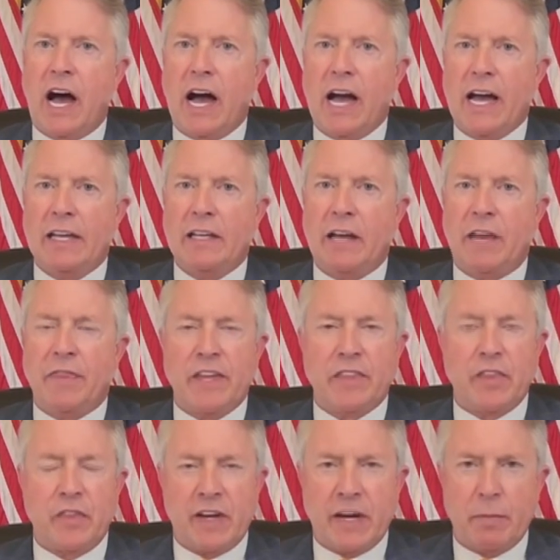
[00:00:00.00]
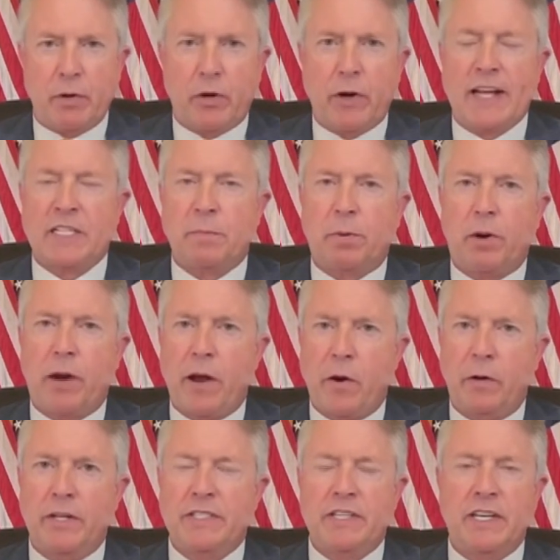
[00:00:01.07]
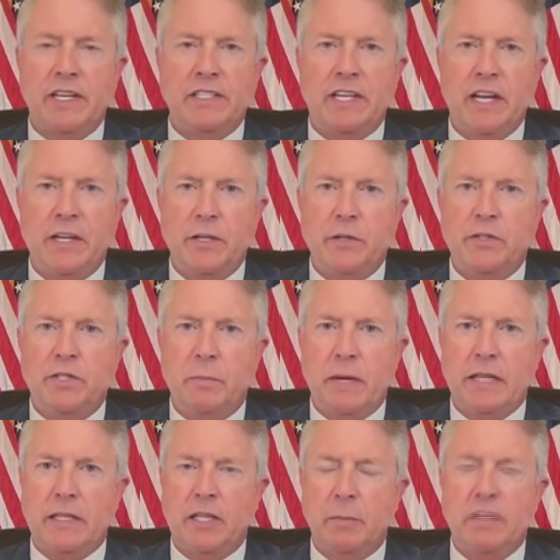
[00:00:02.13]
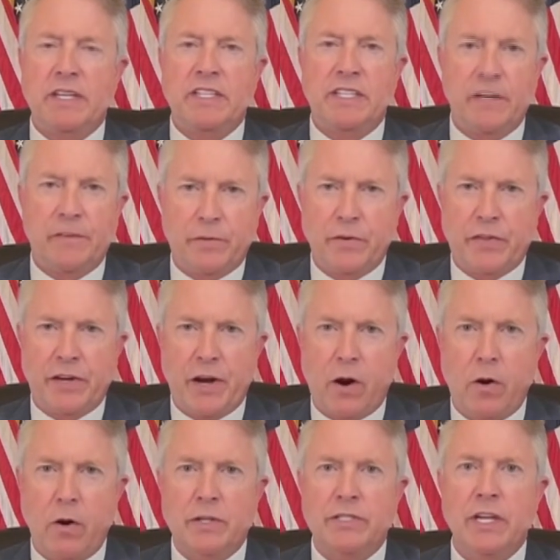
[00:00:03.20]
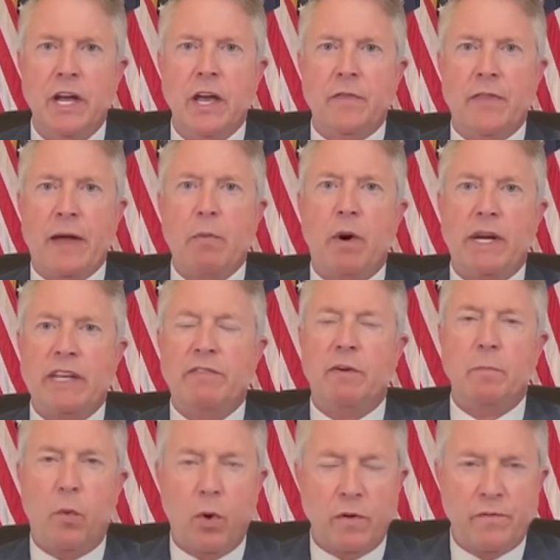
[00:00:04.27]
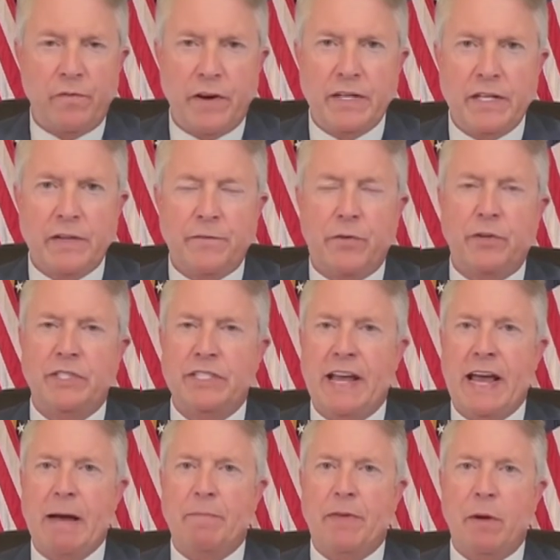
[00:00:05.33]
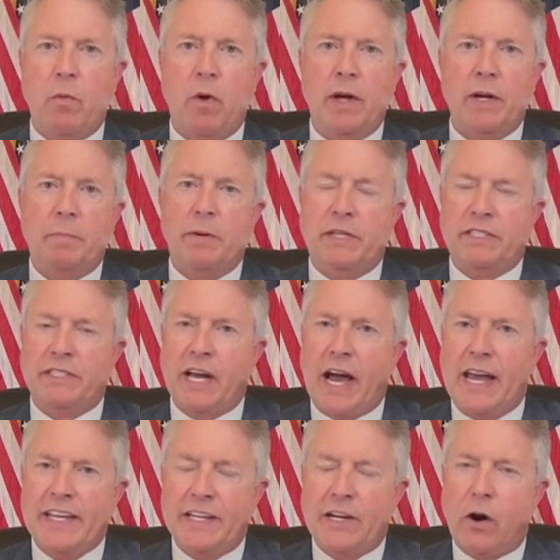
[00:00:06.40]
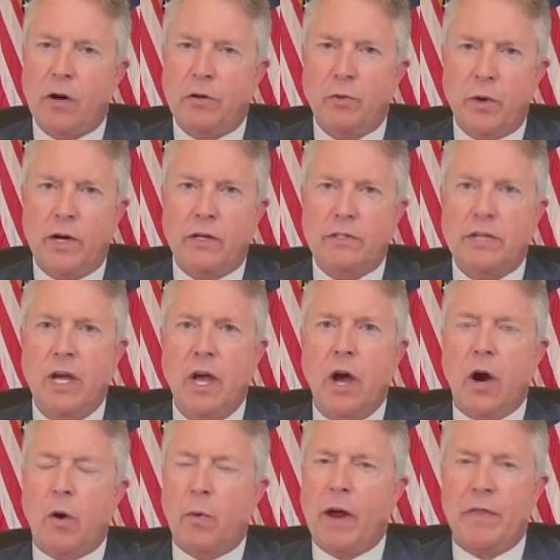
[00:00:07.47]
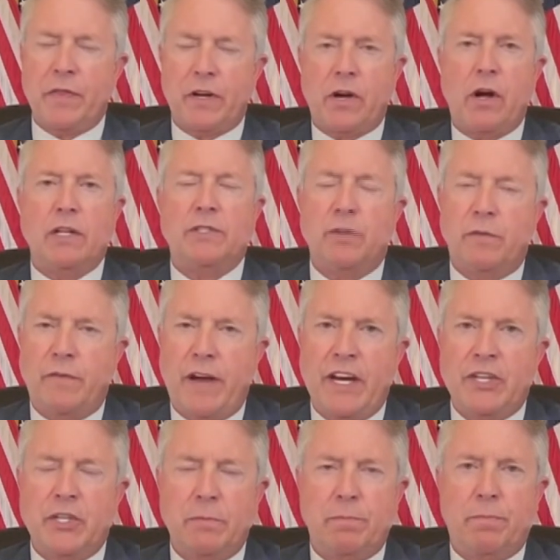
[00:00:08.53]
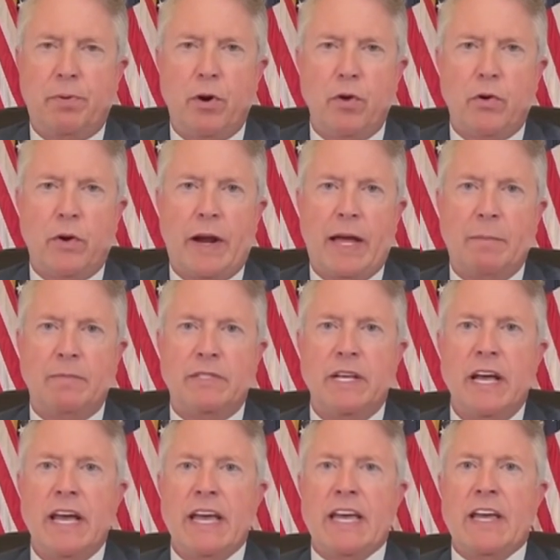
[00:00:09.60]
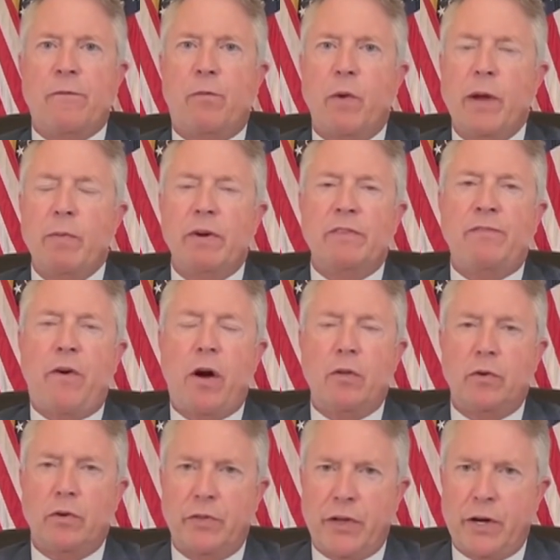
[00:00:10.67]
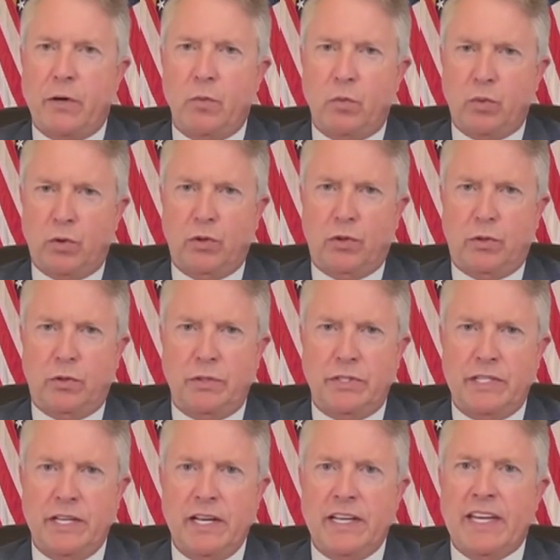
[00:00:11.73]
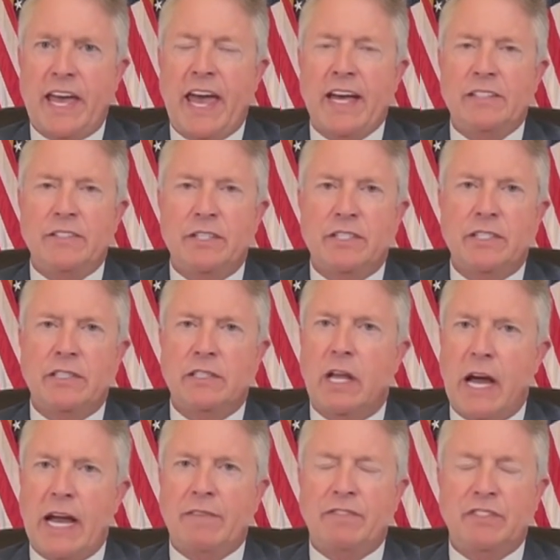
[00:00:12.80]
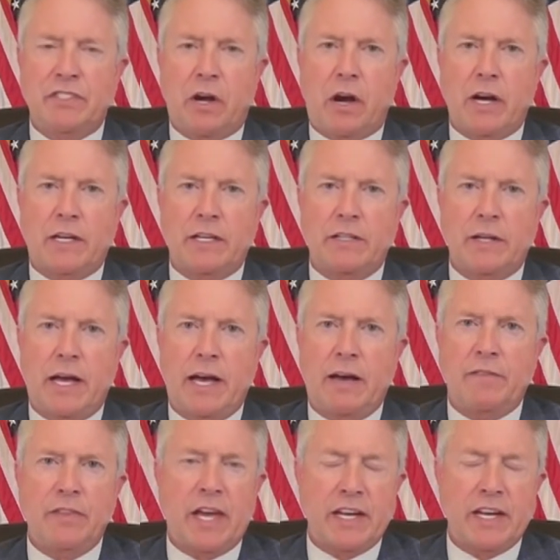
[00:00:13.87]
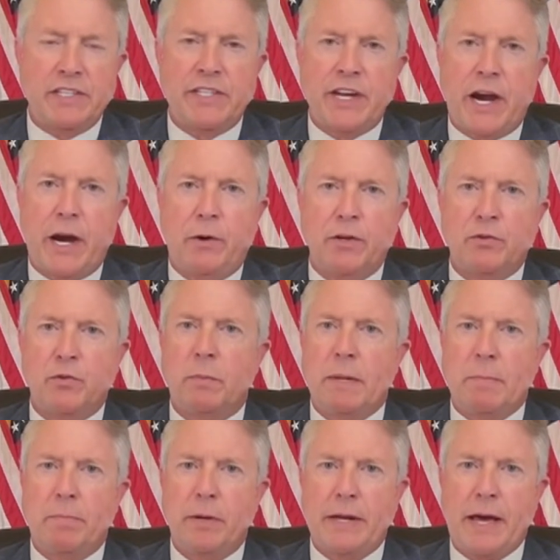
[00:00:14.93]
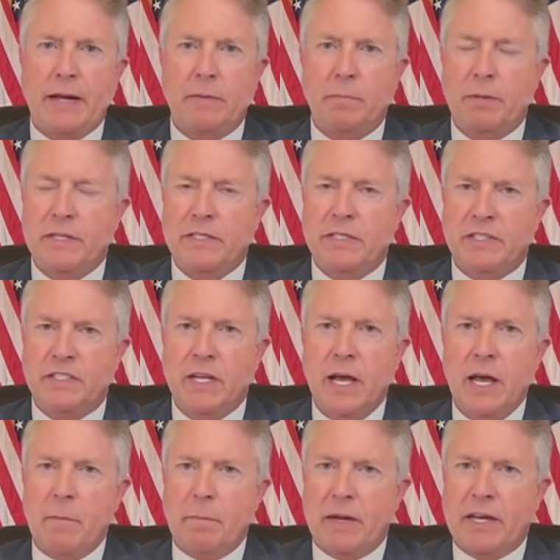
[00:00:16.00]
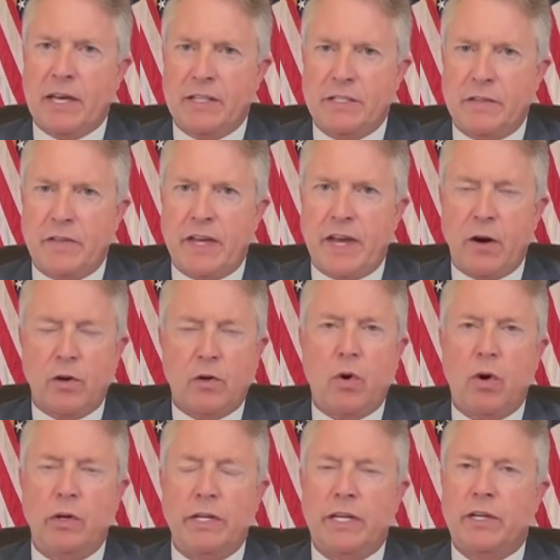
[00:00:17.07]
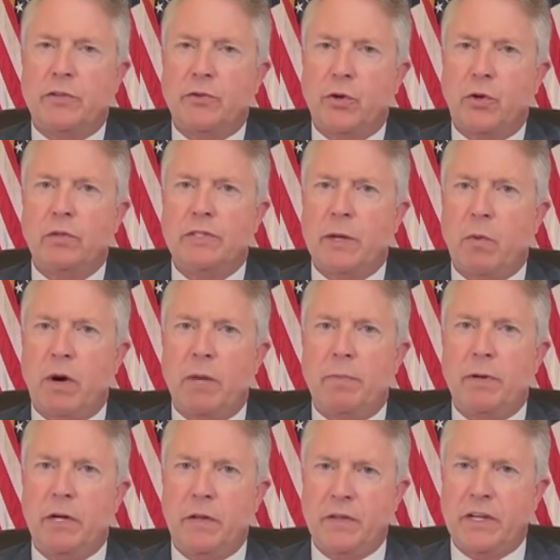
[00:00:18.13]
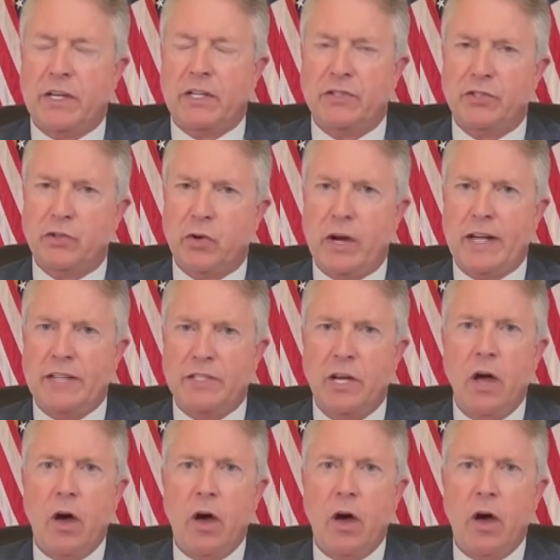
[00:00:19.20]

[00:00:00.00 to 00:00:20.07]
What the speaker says: I think that the Democrats' priorities continue to be a little bit different than ours. They want even more funding for SNAP. They want to put tight guardrails around the conservation programs. If we would follow their rules, Kansas livestock and dairies would be put out of business because of the air quality controls they want to put on the constraints